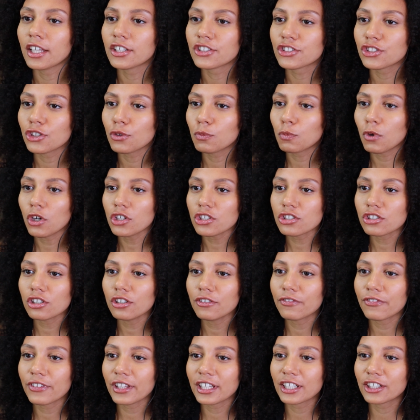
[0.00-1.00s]
So what sort
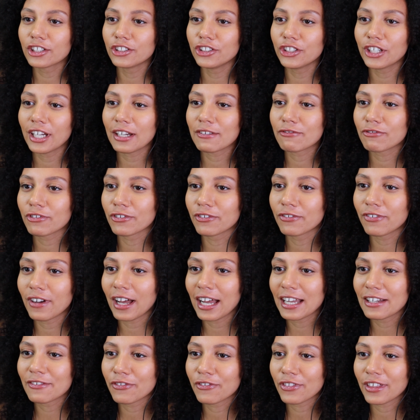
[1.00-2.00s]
of thing can you get for
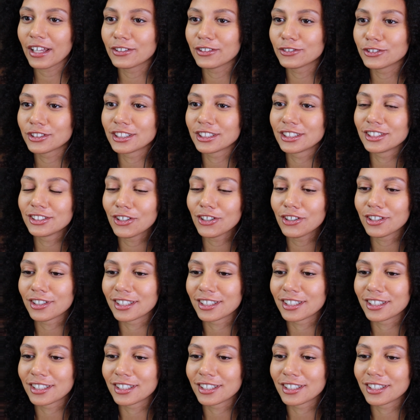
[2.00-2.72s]
$5,000?